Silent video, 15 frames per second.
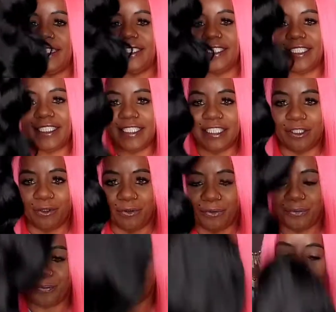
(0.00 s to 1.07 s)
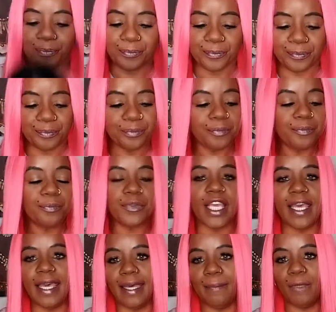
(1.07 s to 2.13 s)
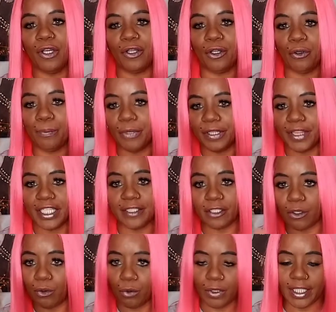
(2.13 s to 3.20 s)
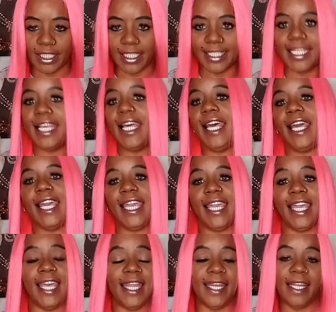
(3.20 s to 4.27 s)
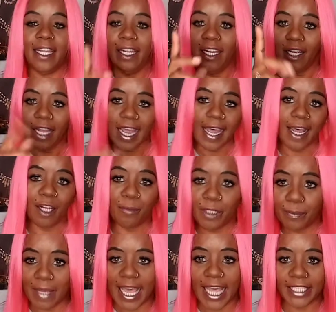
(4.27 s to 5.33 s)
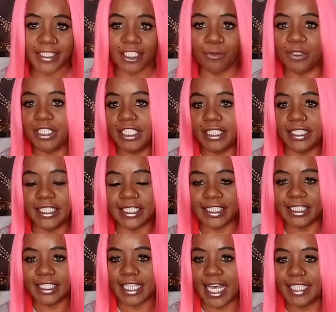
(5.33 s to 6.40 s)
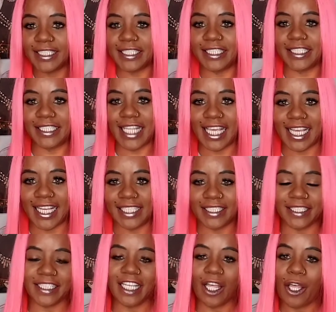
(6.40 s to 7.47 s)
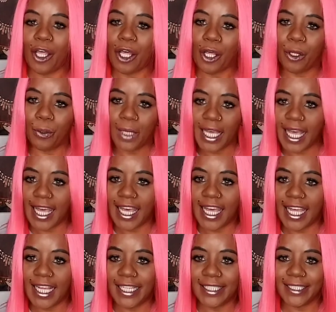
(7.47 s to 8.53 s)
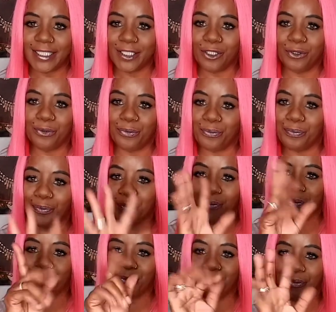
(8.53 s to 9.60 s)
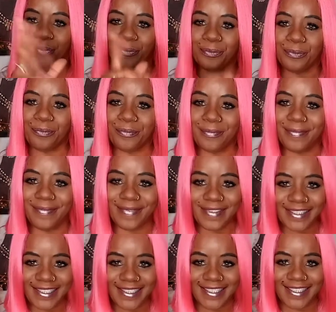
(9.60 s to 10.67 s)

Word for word: So, I'm going to go put this on and I'll be back so we can discuss this. Okay? Mm.